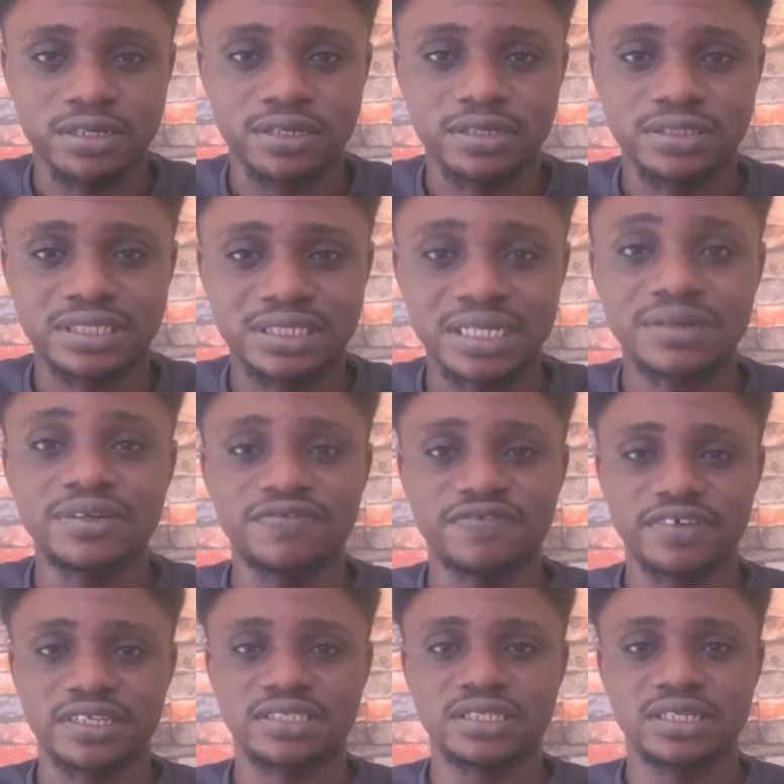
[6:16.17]
sound
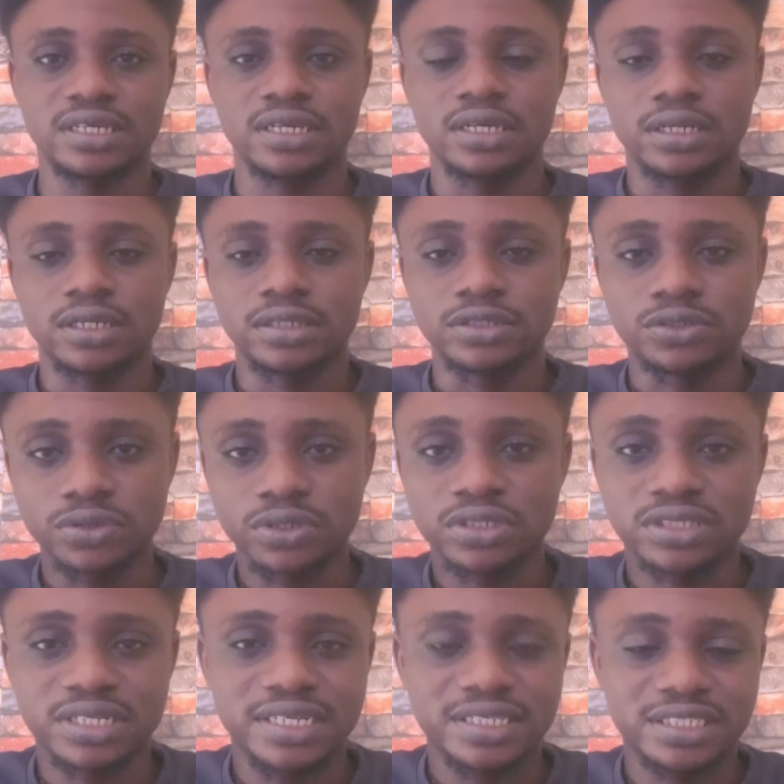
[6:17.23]
effects. Do not
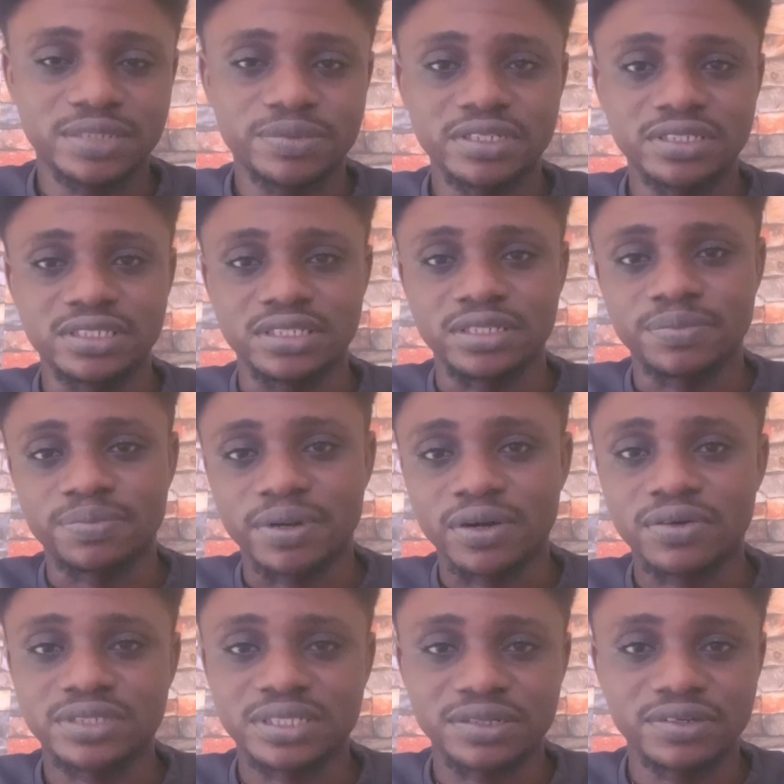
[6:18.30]
underestimate the
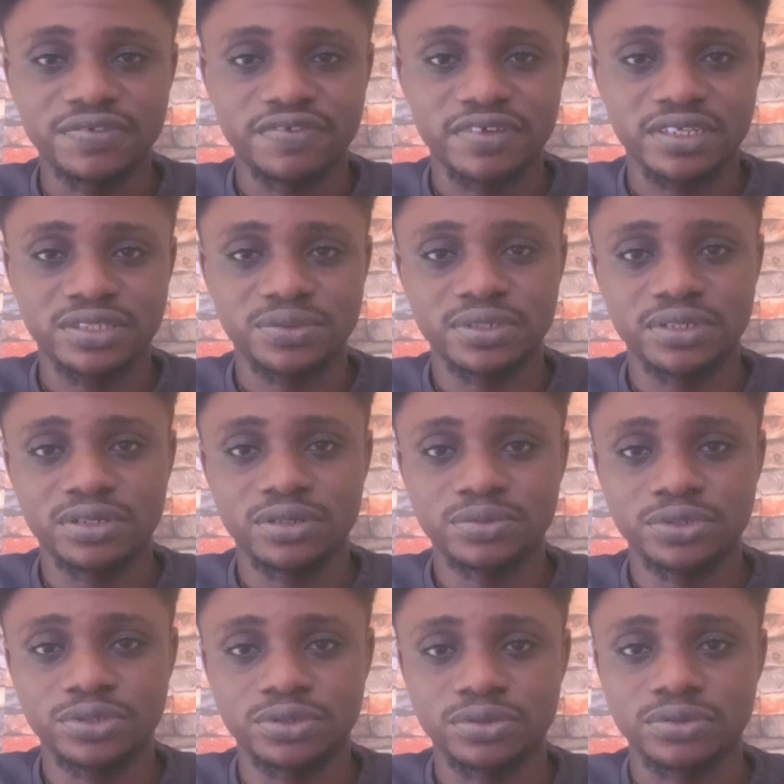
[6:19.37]
power of sound effects when it
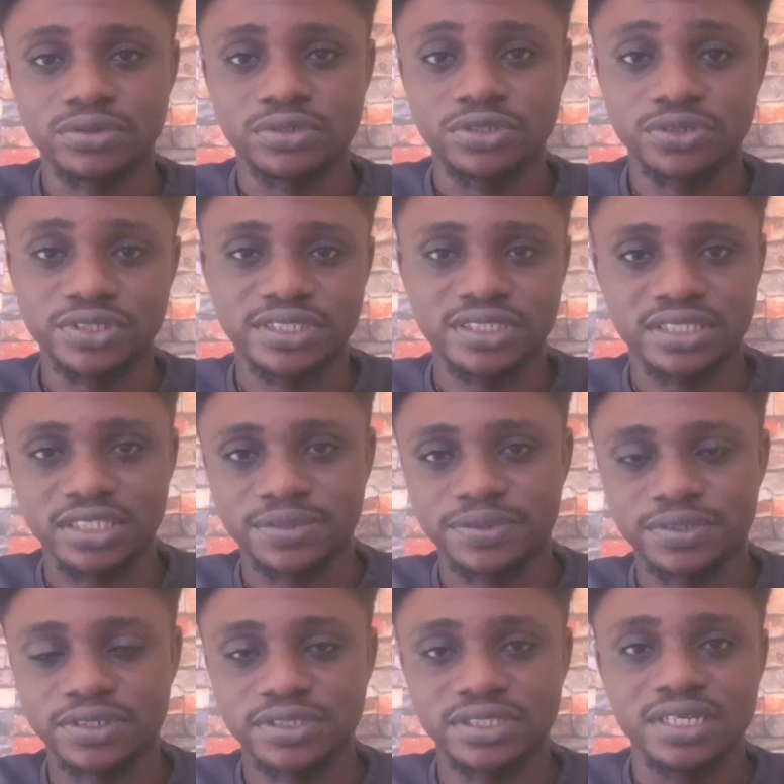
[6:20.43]
comes to UGCs,
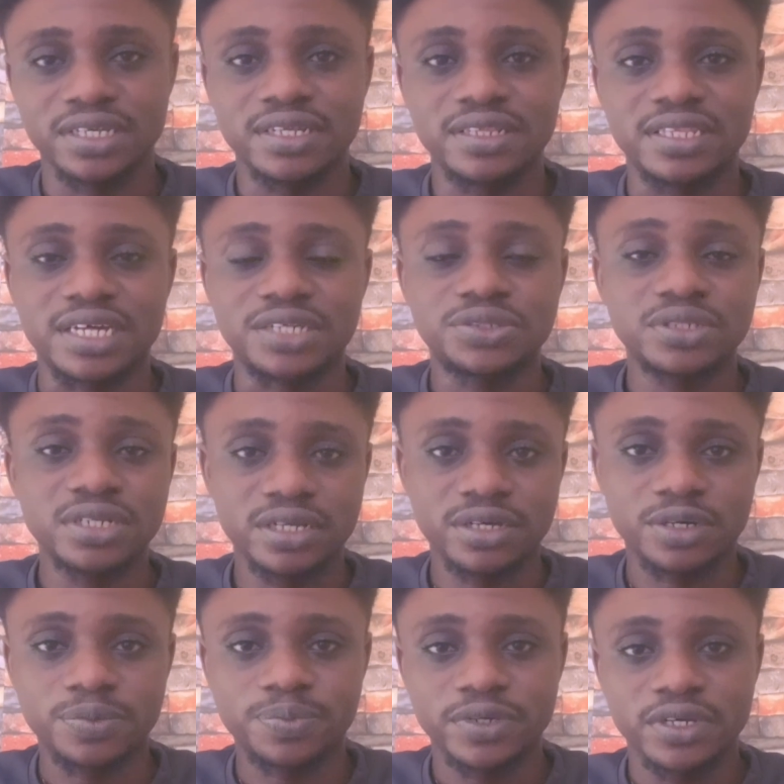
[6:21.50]
because they actually
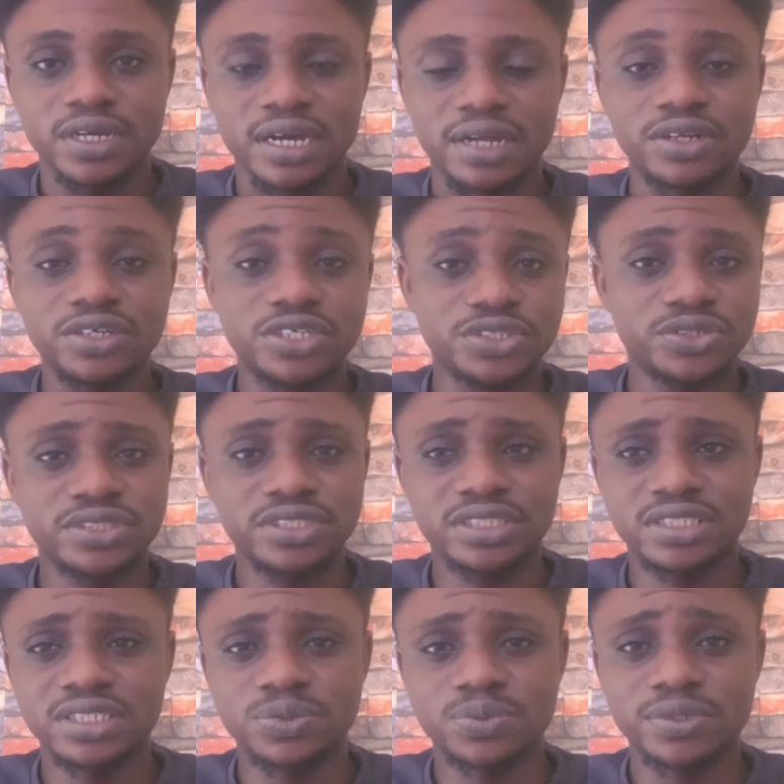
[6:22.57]
help. And not just
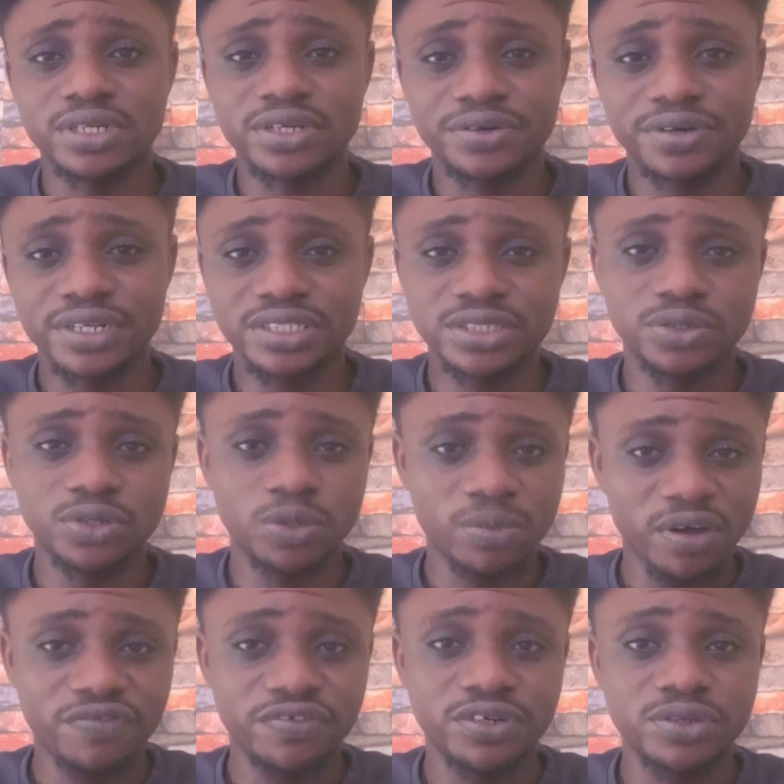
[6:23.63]
UGCs, when you're creating your
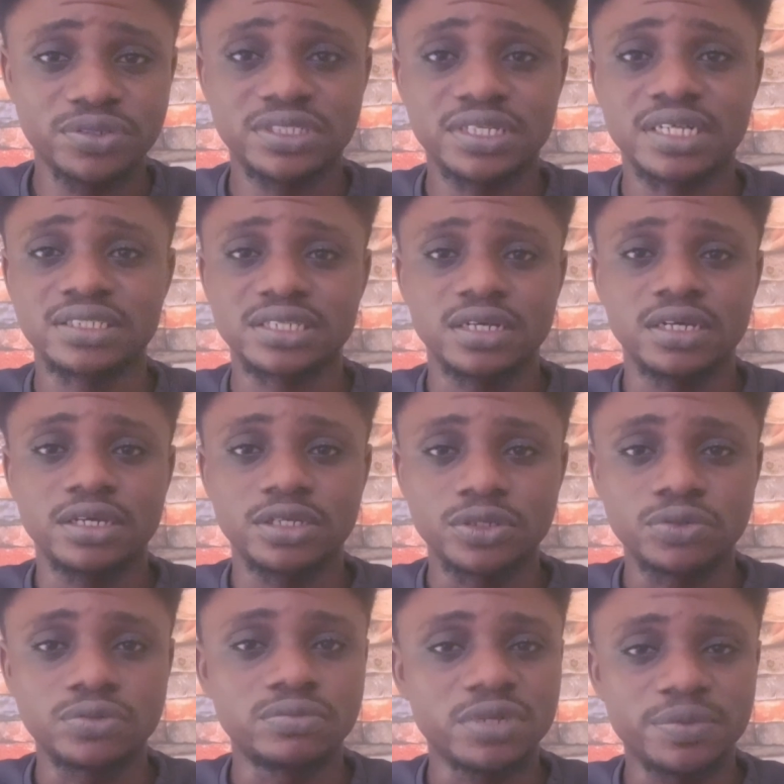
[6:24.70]
normal videos that
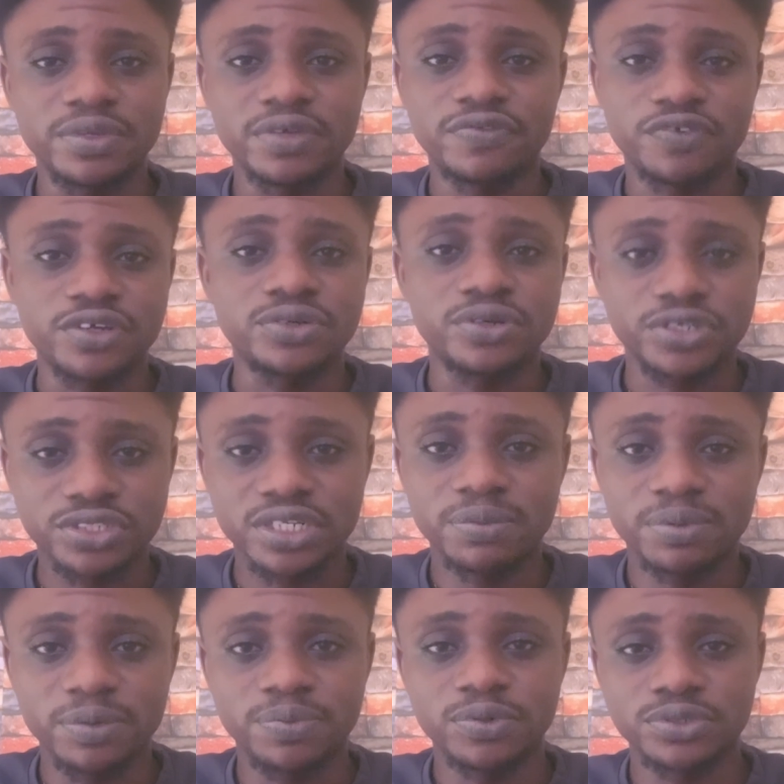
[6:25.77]
you maybe for educational
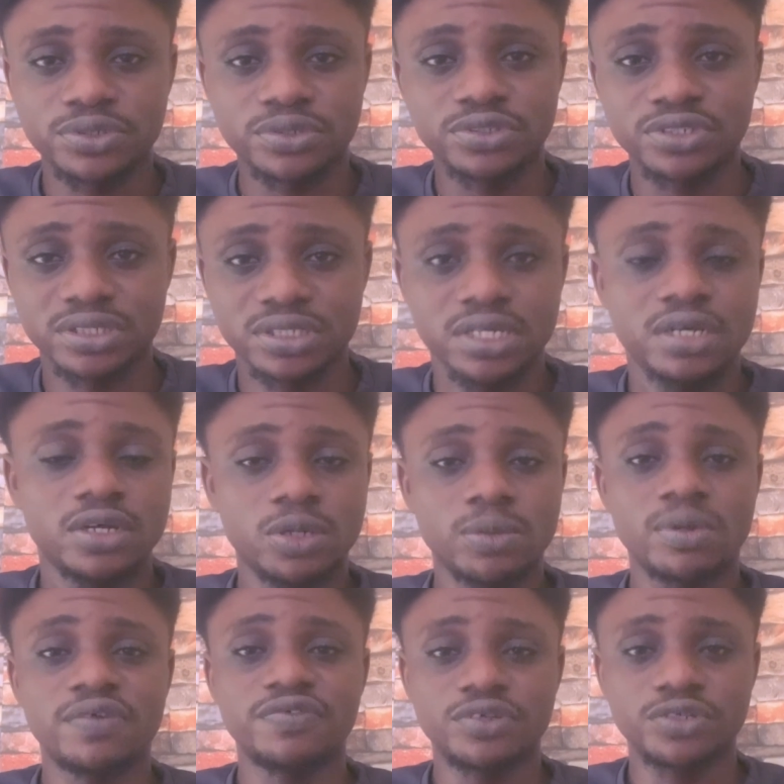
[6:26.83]
purposes or just
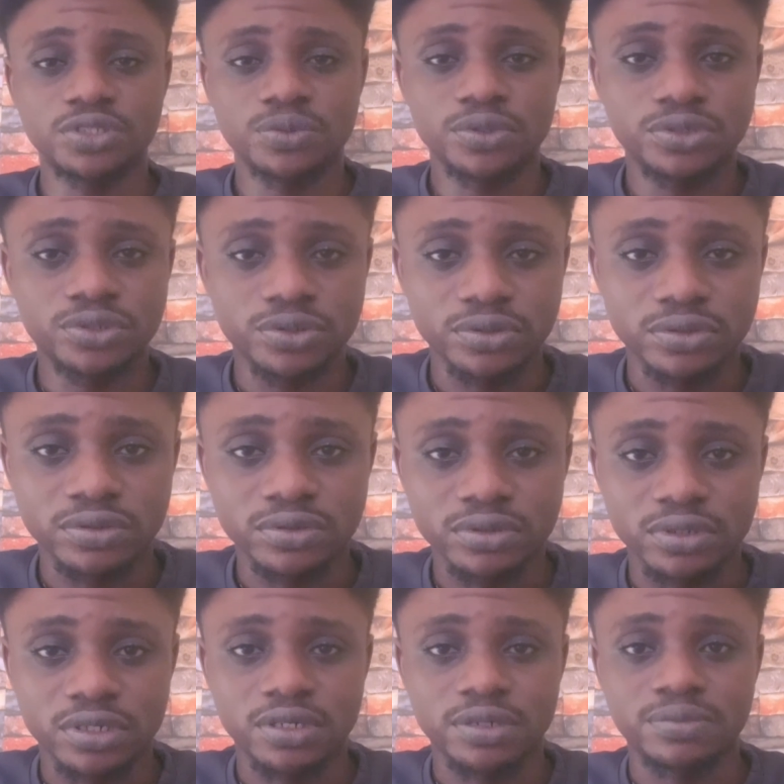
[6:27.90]
normal videos you want
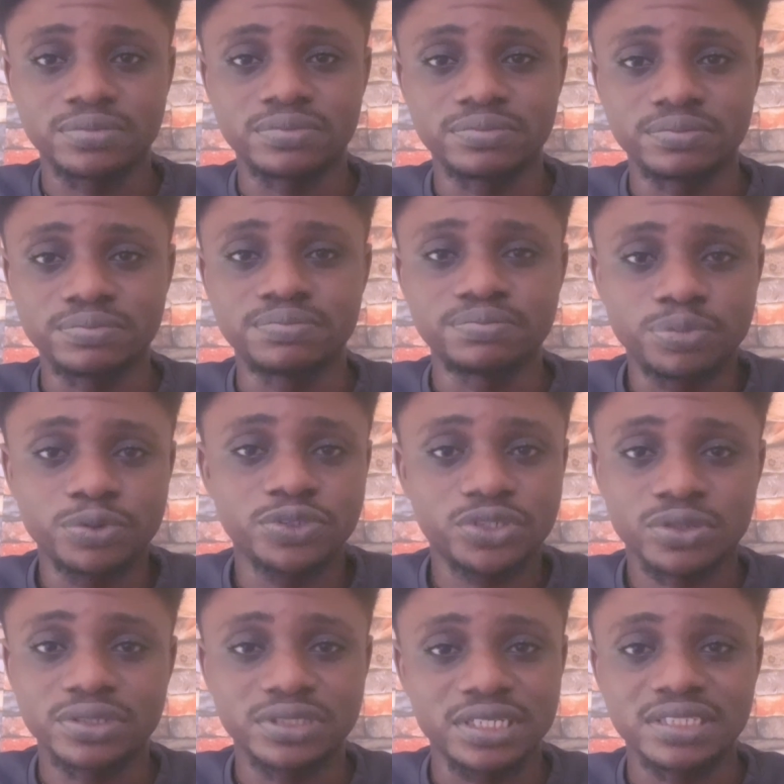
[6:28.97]
to post
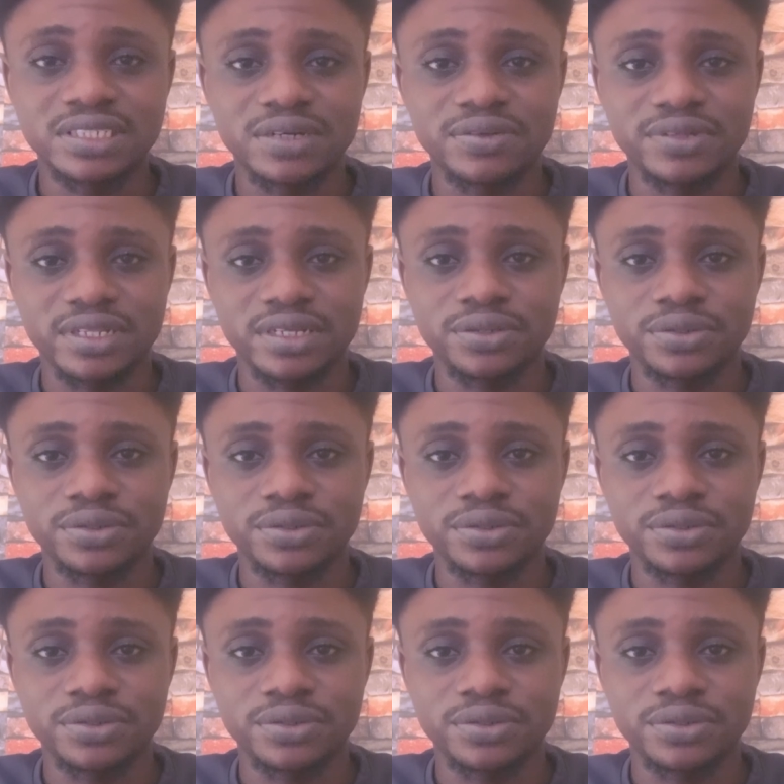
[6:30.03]
content out there,